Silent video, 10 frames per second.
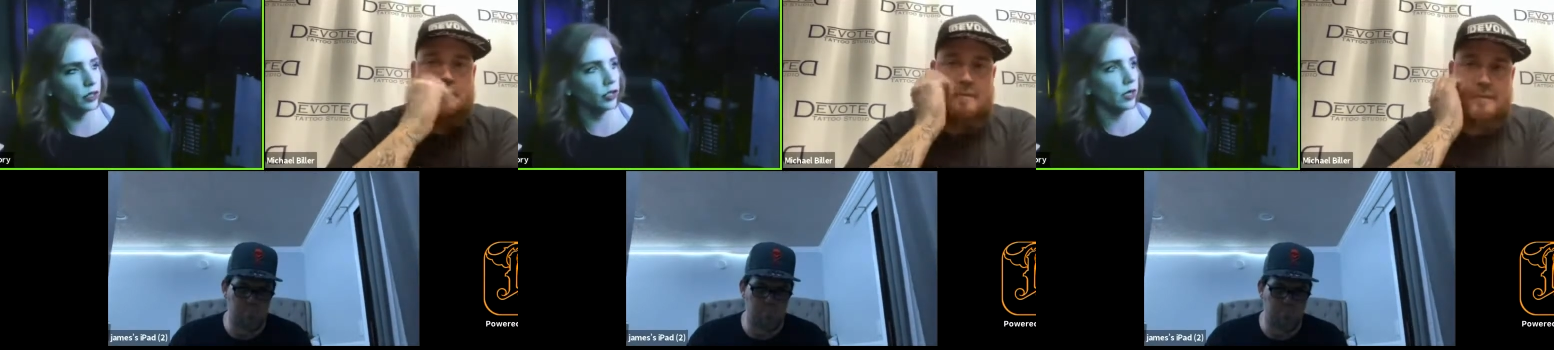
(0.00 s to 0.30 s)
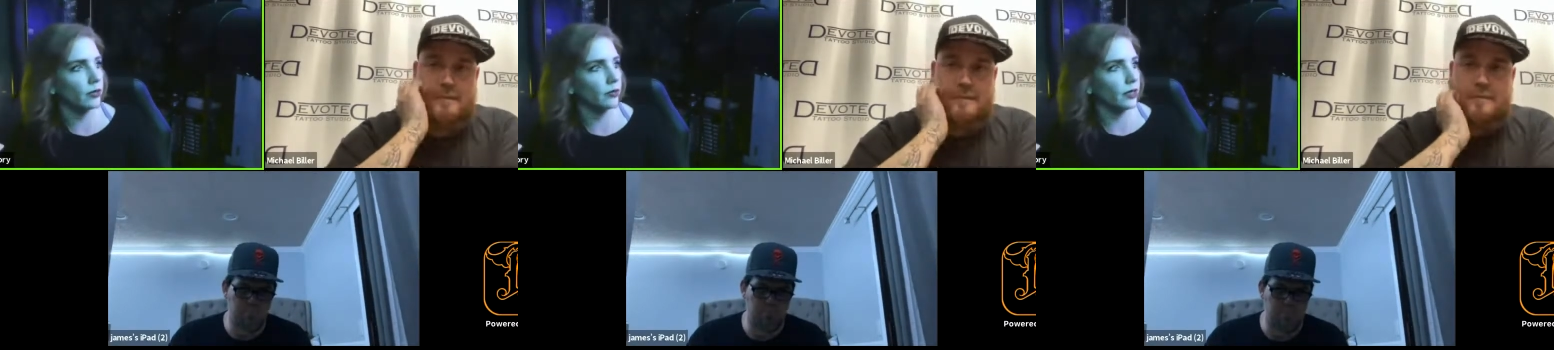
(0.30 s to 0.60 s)
Speaker 1: on,
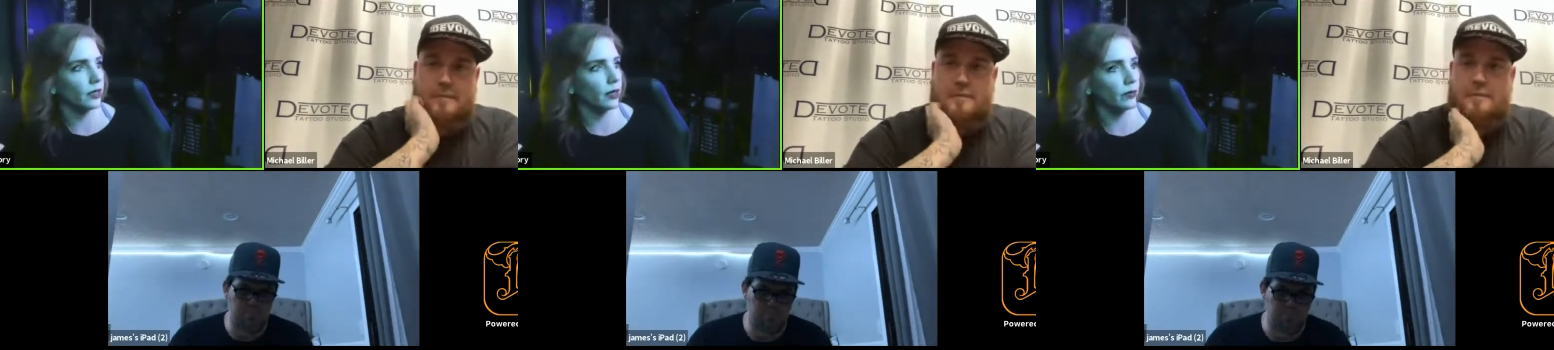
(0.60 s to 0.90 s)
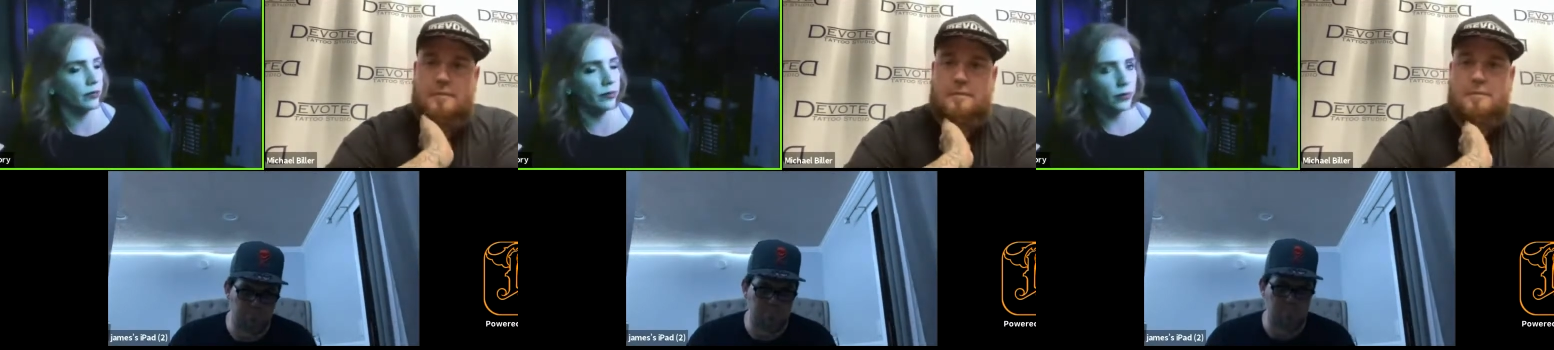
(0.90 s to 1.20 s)
but um,
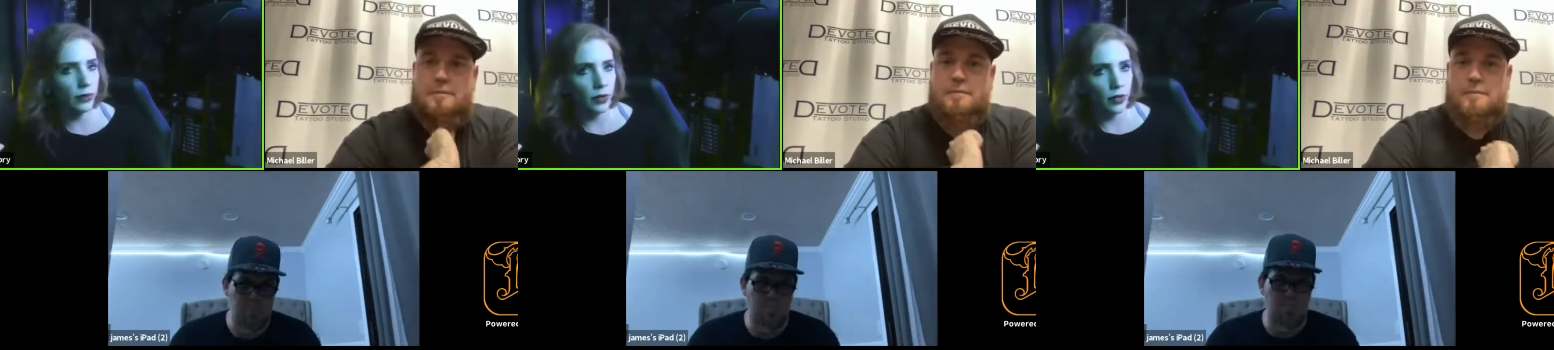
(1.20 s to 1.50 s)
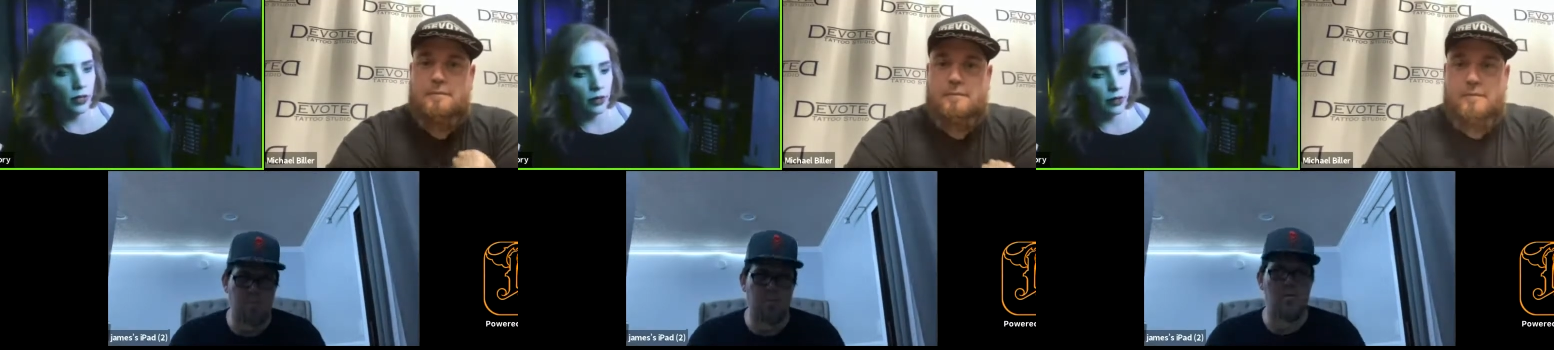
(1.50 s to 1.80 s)

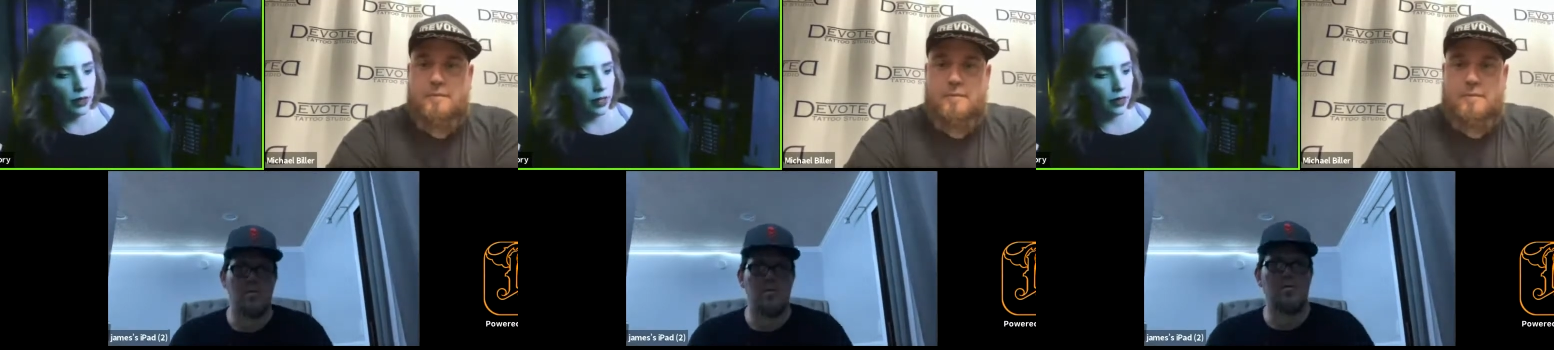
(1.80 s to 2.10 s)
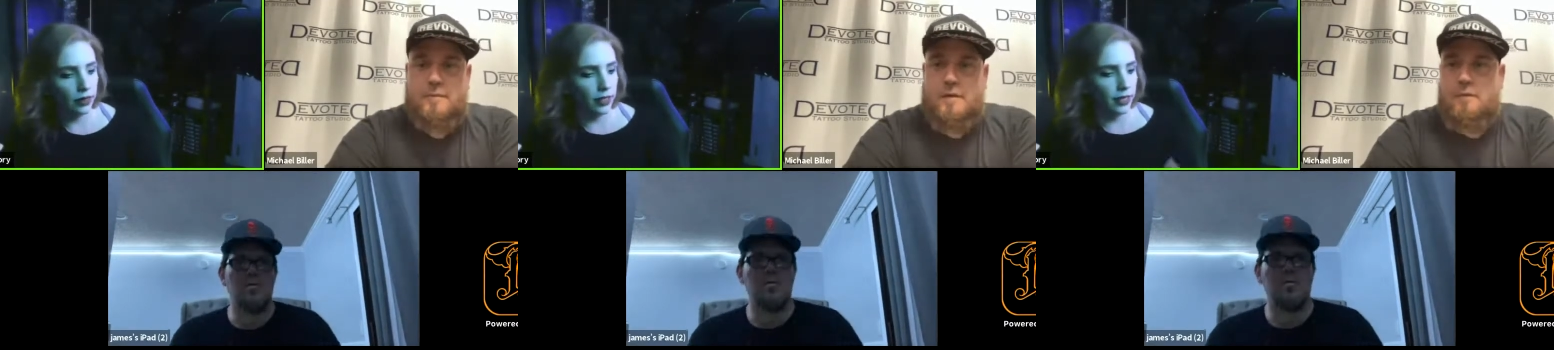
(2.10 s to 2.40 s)
the, the
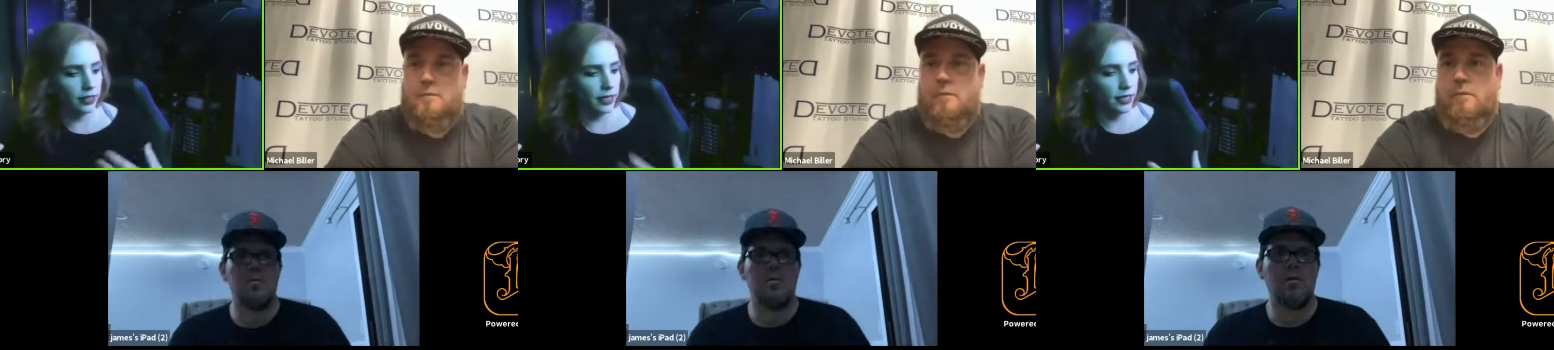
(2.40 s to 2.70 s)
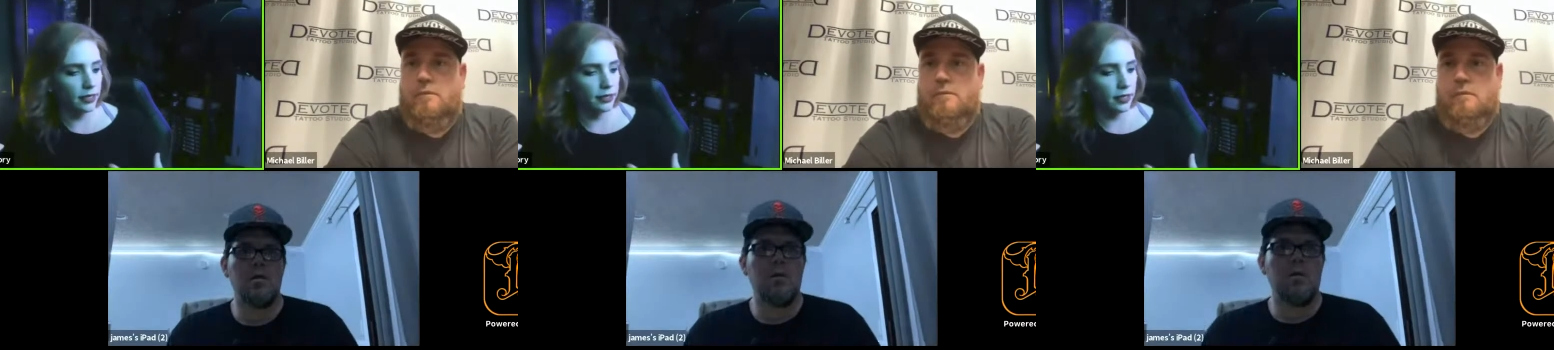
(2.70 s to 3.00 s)
nice thing that it
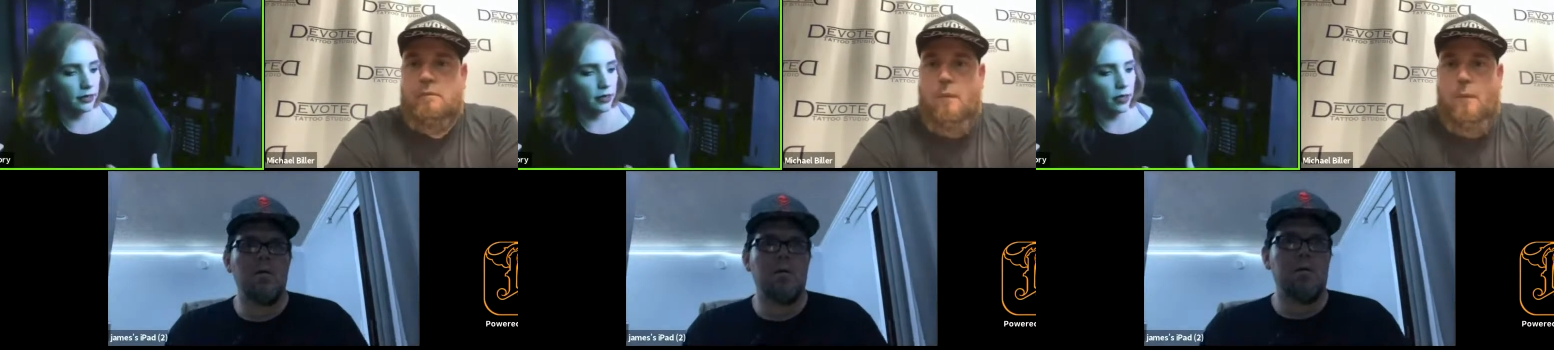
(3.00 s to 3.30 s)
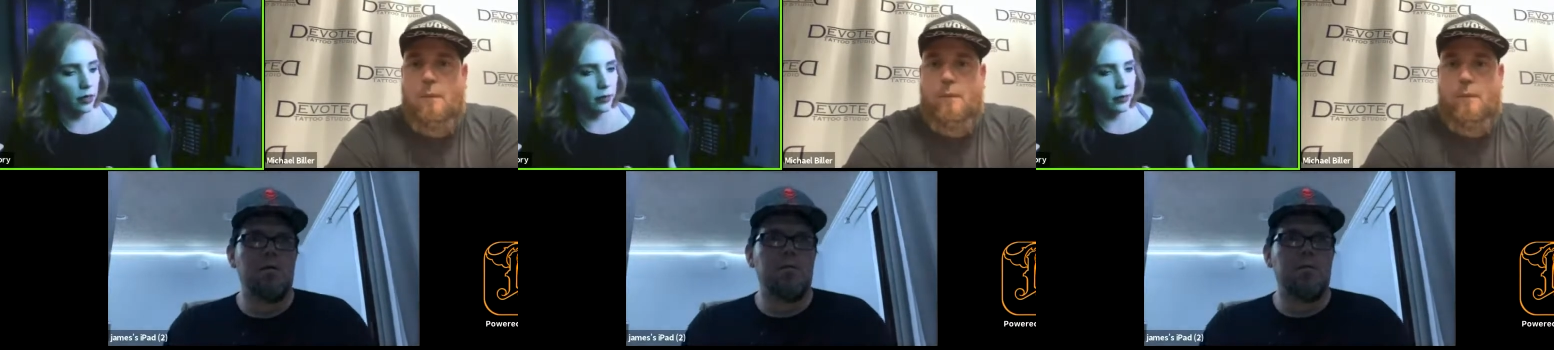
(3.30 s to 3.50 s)
doesn't um,